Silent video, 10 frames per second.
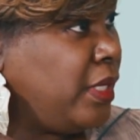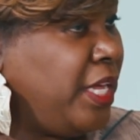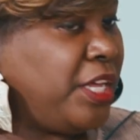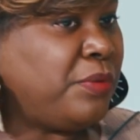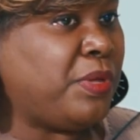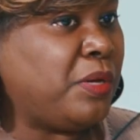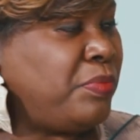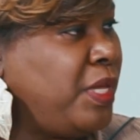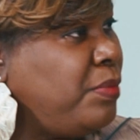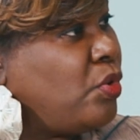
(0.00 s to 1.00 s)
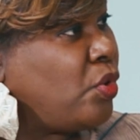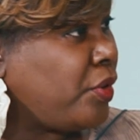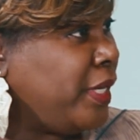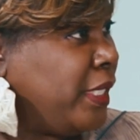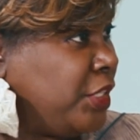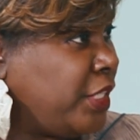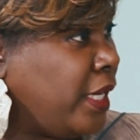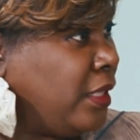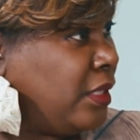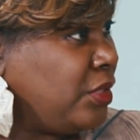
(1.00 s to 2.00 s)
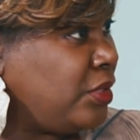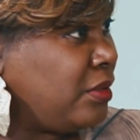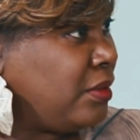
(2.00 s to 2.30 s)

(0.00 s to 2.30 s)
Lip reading: It could be a people-oriented challenge,